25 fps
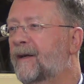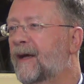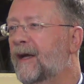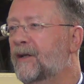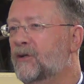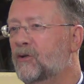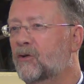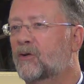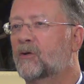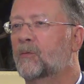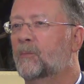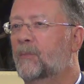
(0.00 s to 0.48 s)

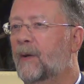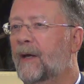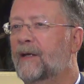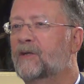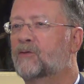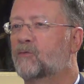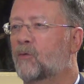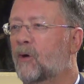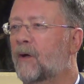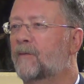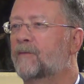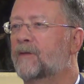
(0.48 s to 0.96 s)
and you can pay
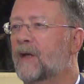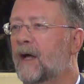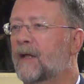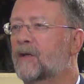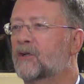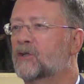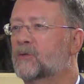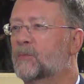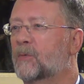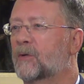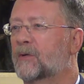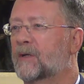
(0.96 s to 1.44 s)

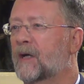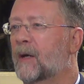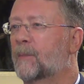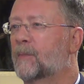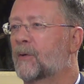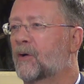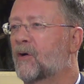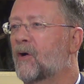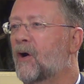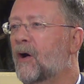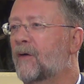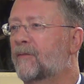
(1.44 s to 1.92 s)
$12 per
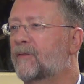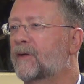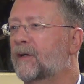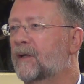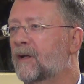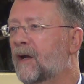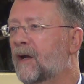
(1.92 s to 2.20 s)
cup of coffee